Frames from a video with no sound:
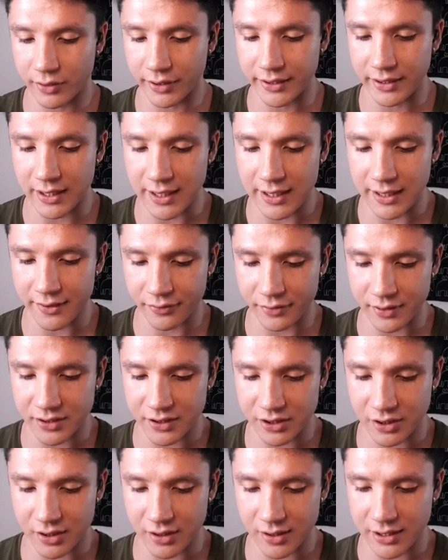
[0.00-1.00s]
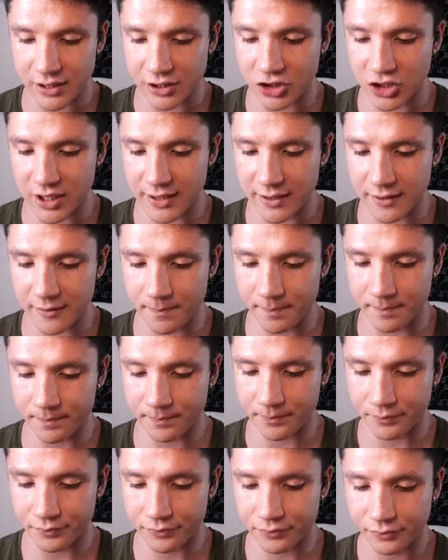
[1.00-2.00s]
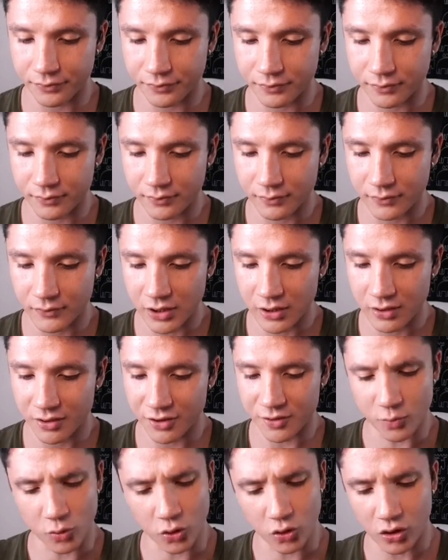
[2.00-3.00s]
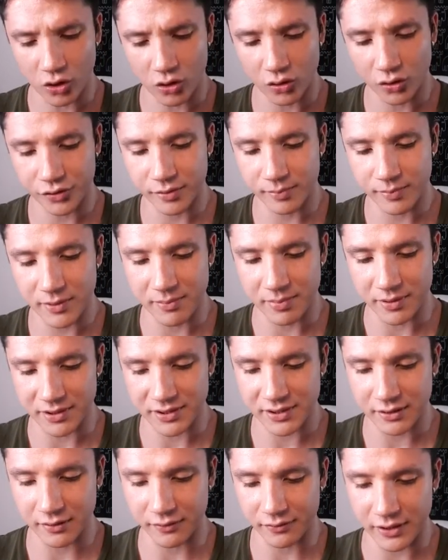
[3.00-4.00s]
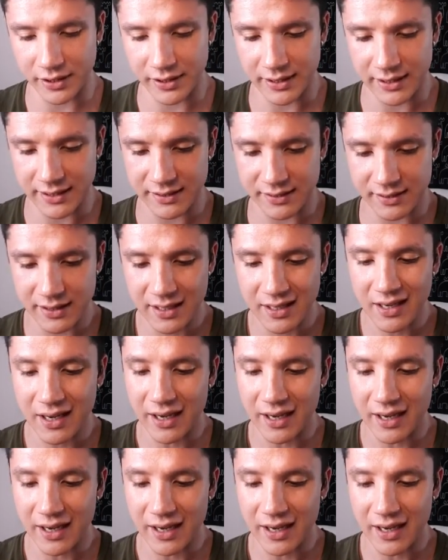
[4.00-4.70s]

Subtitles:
an Ivory Scourge here. Looks more gold to me, but still very nice.